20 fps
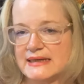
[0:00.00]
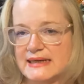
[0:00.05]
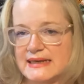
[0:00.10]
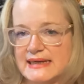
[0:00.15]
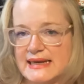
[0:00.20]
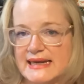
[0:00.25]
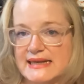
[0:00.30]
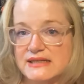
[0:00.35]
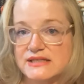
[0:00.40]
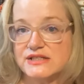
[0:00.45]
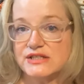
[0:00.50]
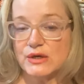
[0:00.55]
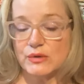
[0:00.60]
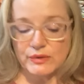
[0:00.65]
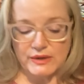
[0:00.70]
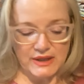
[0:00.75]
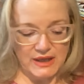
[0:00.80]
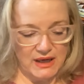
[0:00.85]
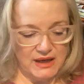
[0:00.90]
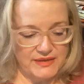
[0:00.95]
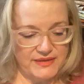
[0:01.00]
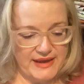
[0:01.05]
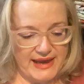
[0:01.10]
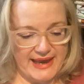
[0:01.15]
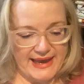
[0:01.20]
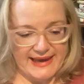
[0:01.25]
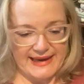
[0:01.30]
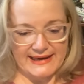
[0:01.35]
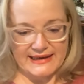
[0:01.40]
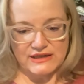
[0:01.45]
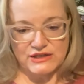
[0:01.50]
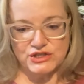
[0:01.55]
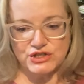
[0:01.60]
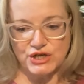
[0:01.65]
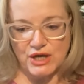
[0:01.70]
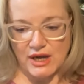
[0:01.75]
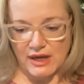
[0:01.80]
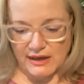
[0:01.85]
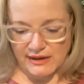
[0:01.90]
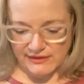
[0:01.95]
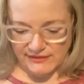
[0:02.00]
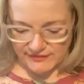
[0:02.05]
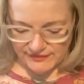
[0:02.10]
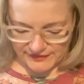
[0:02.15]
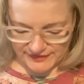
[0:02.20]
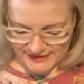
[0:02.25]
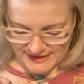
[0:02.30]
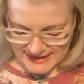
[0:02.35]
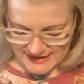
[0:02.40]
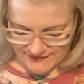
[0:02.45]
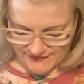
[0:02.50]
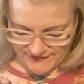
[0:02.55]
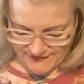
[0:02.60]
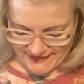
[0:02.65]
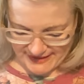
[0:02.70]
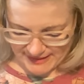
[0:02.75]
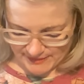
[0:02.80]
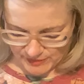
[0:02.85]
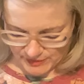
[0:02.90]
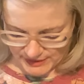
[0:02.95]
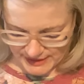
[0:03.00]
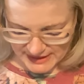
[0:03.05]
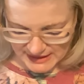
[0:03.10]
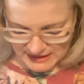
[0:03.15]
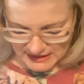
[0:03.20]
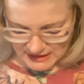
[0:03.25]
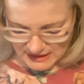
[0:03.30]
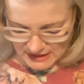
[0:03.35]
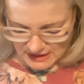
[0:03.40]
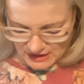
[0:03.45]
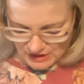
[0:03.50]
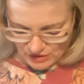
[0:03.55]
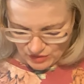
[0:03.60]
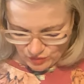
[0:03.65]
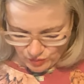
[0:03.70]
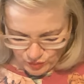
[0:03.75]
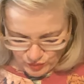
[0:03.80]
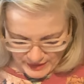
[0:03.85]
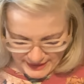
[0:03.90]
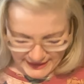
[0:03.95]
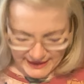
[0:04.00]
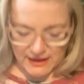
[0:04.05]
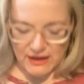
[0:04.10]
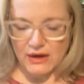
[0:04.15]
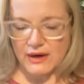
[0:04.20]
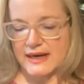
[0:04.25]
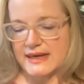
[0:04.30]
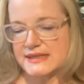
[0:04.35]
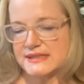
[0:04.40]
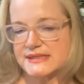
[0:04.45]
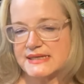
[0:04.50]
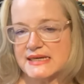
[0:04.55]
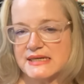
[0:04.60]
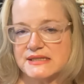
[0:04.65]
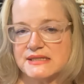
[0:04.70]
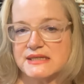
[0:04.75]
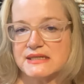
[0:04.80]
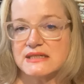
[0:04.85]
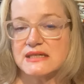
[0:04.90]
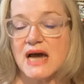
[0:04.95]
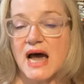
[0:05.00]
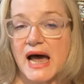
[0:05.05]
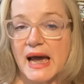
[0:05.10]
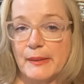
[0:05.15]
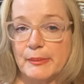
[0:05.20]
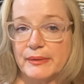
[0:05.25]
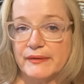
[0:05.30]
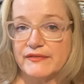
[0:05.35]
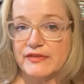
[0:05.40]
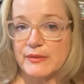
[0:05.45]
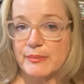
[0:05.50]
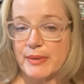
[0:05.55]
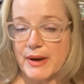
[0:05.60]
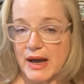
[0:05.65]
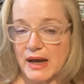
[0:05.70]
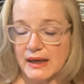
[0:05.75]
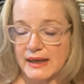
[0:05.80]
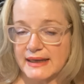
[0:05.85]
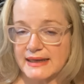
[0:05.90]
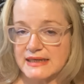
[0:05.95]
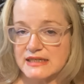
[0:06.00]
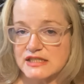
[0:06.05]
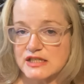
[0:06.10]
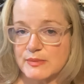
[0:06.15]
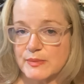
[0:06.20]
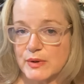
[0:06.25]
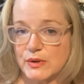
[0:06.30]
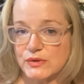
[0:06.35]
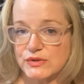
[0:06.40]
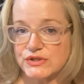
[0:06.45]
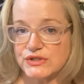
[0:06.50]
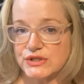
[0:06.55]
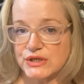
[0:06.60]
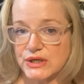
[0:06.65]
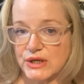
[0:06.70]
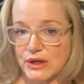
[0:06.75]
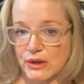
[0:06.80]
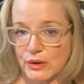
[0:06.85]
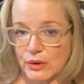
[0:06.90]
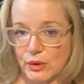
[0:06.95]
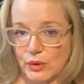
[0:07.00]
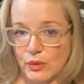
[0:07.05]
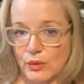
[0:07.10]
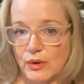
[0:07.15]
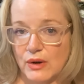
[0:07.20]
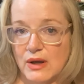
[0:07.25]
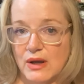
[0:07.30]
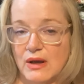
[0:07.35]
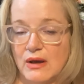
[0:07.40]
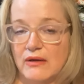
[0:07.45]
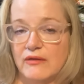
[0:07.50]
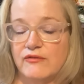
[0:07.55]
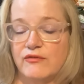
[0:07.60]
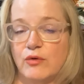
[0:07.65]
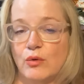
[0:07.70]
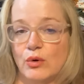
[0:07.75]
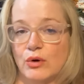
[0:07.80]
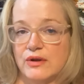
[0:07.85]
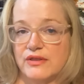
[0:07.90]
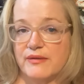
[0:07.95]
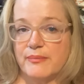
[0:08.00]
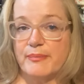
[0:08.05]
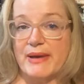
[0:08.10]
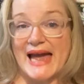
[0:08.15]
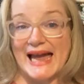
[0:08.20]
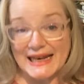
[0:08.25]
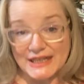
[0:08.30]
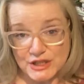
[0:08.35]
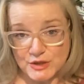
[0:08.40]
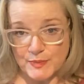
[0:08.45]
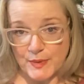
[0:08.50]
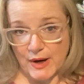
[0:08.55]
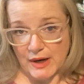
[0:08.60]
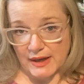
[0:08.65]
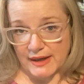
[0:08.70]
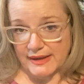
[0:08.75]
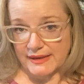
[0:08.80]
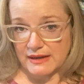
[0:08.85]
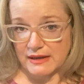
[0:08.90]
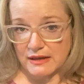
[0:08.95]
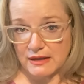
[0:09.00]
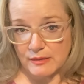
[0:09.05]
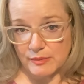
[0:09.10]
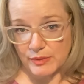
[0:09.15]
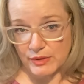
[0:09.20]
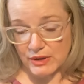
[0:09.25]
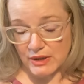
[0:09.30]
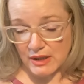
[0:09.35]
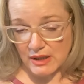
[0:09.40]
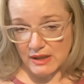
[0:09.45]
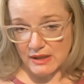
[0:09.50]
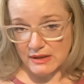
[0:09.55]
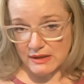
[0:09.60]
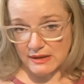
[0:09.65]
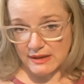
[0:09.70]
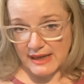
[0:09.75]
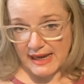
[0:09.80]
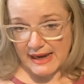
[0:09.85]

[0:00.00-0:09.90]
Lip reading: it and sewed it on the edge of the fabric where it says the top of the pocket is supposed to go for the patch pocket that you put on the